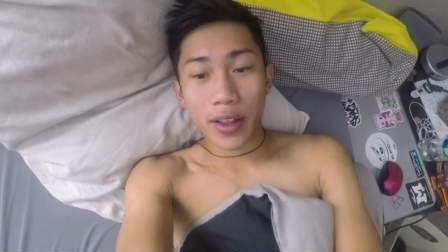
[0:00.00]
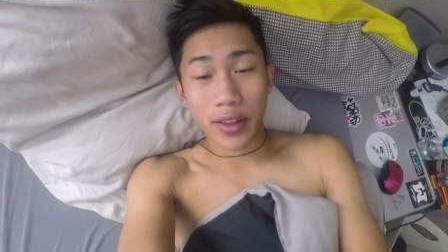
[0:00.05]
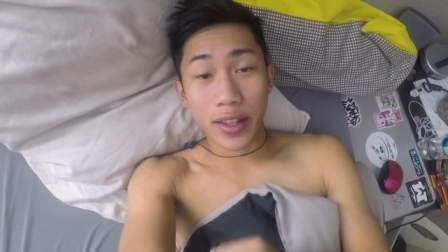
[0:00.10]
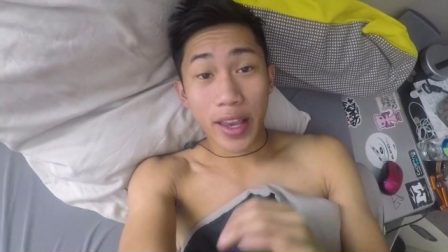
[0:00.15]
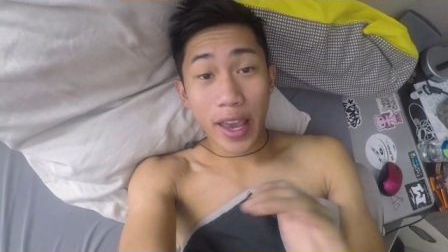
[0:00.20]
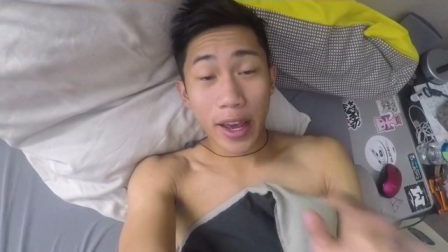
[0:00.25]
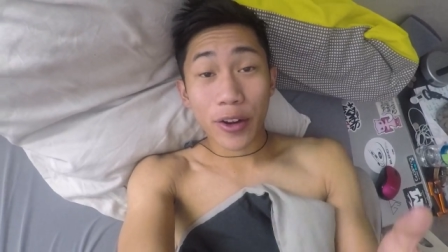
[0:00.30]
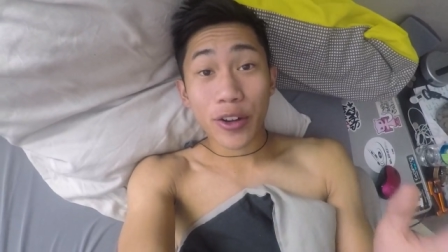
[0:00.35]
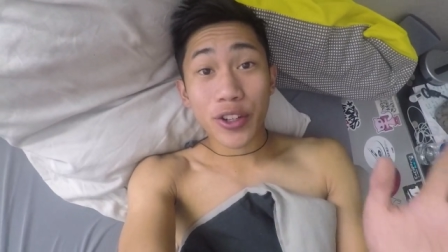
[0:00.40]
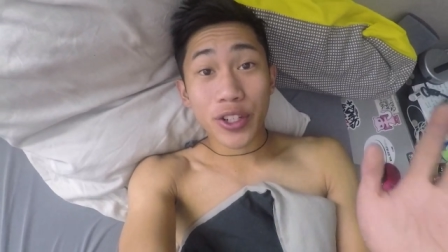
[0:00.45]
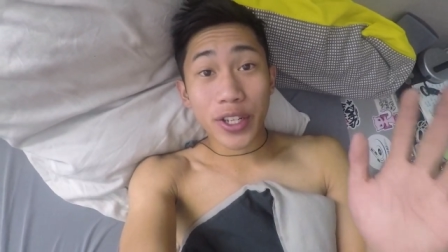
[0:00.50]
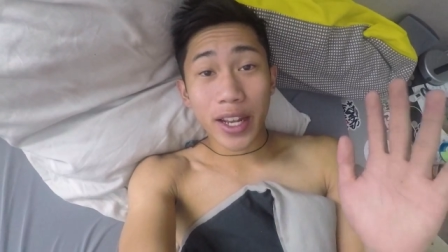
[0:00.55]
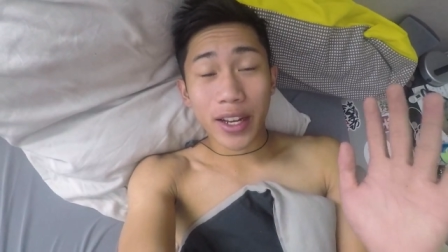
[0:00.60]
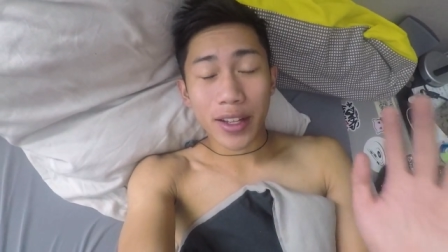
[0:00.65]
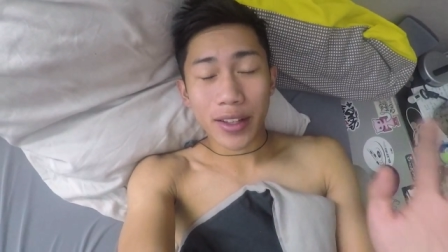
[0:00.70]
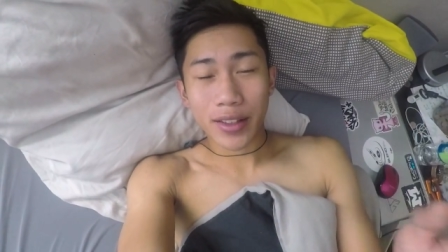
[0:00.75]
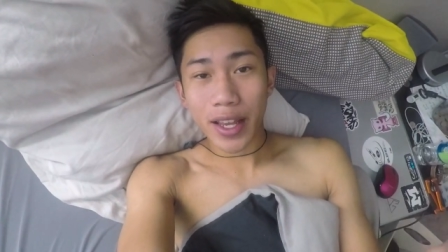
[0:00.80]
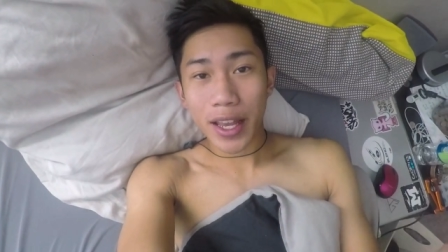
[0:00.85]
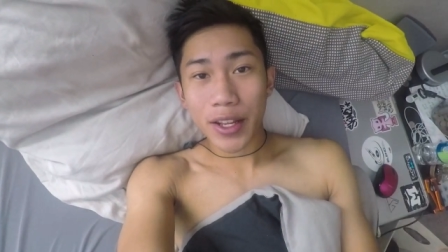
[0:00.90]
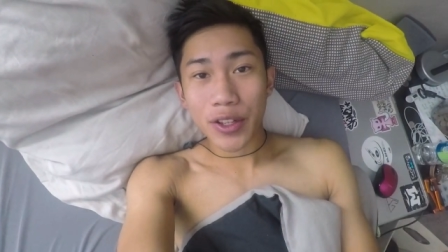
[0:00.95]
The energy and
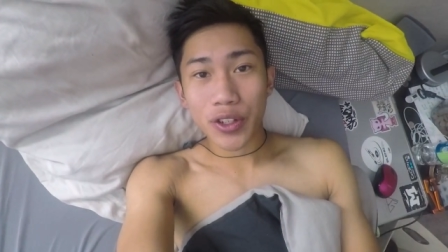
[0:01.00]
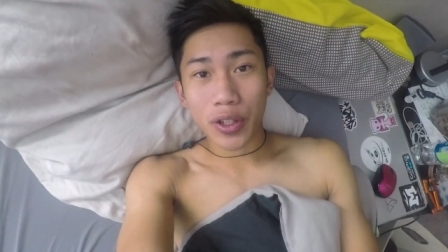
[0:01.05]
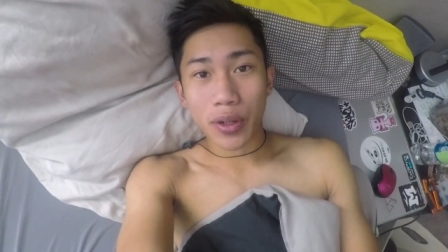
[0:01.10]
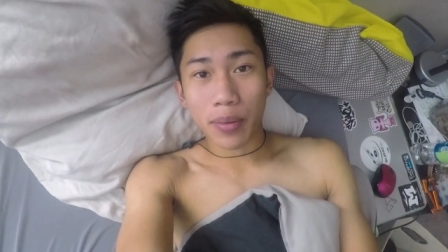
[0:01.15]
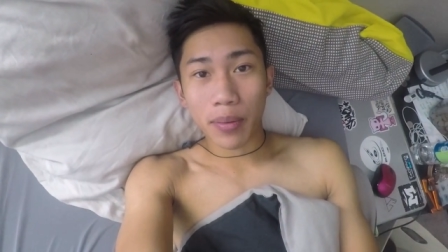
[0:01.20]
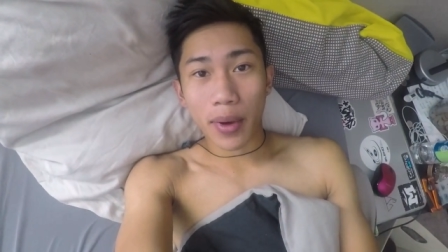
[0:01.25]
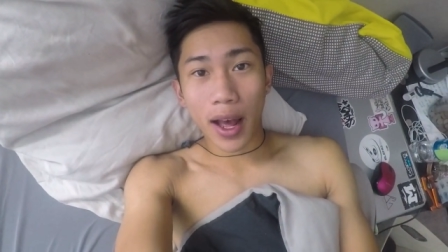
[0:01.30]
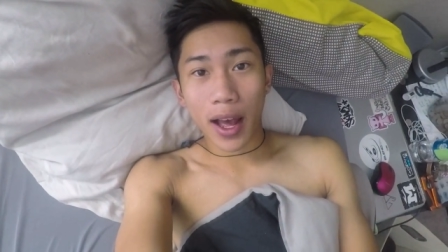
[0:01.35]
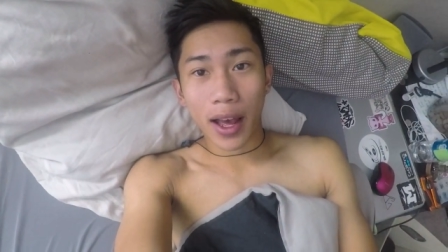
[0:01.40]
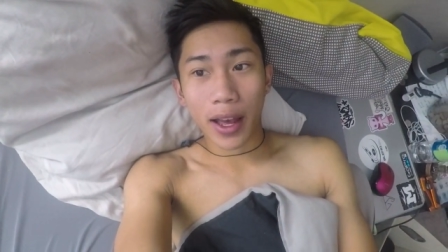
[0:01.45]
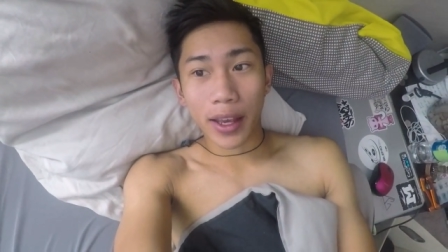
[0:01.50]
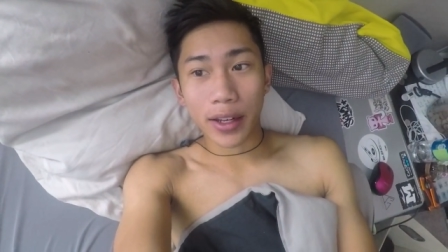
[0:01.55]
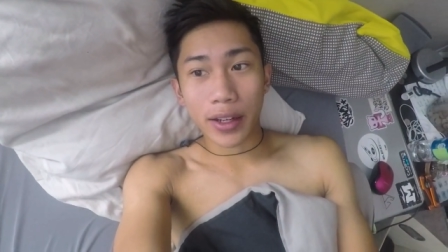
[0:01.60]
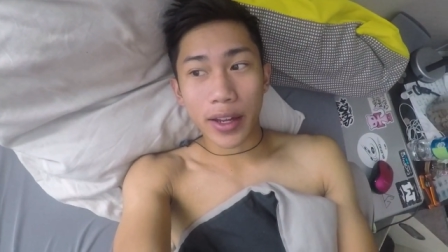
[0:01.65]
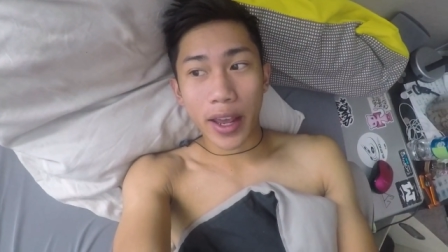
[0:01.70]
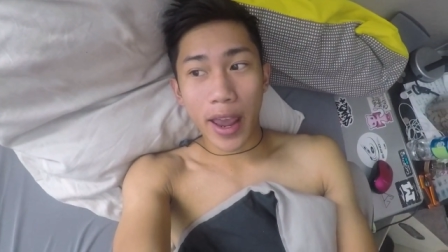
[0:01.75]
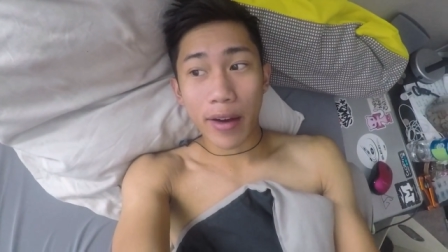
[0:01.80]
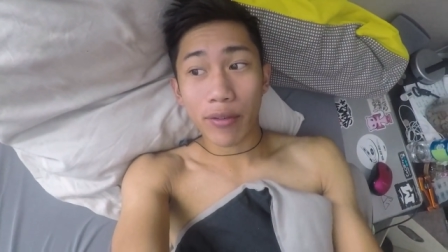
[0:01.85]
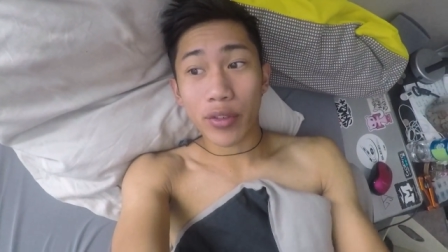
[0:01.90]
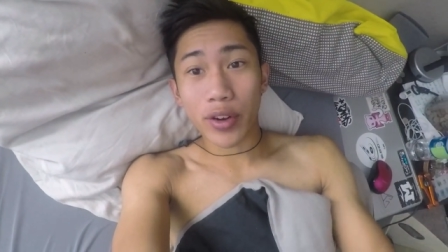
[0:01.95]
intention
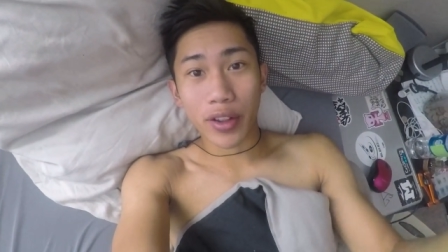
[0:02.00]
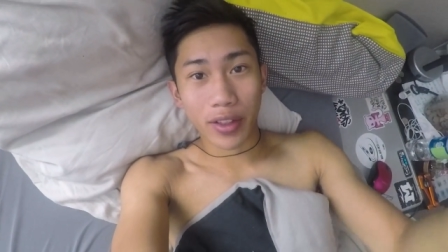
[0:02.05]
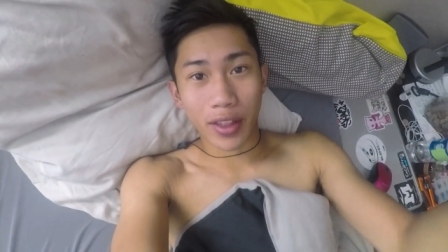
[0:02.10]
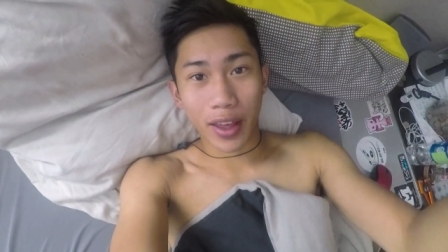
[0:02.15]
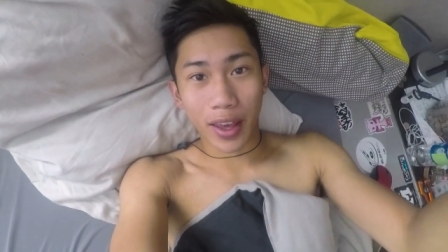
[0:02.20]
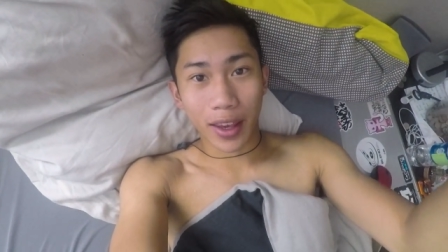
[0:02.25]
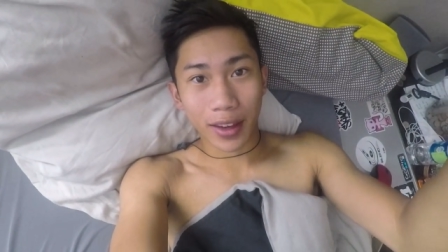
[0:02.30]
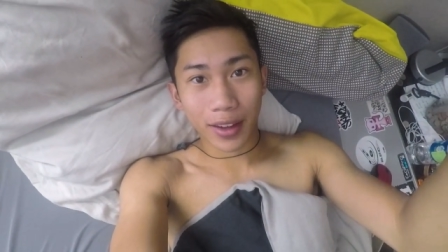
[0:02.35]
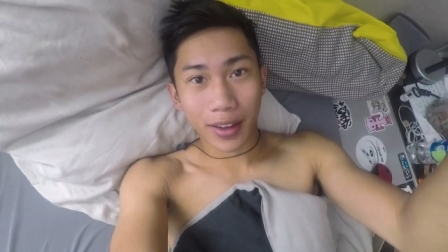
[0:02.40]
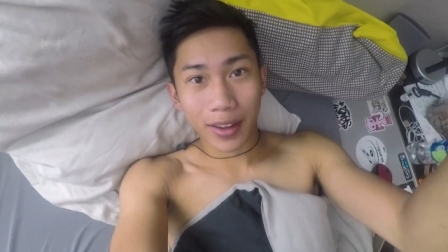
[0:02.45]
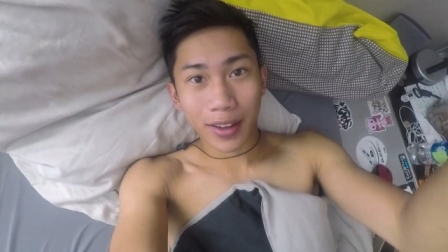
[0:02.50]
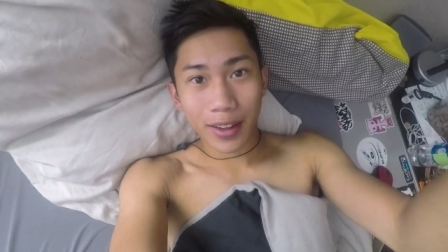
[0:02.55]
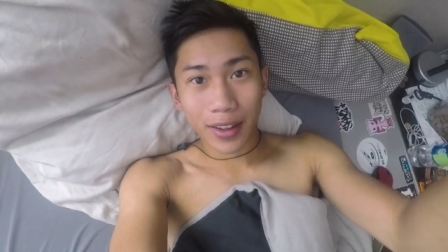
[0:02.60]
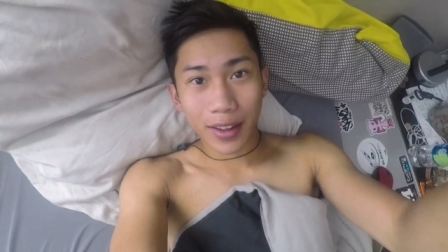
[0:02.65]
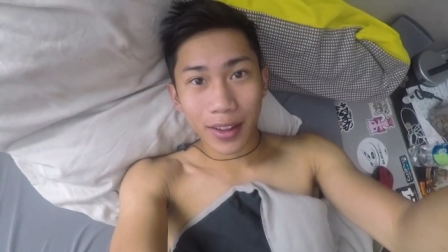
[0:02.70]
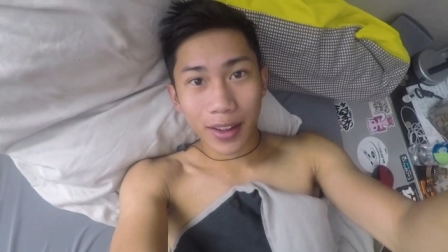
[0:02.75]
behind everything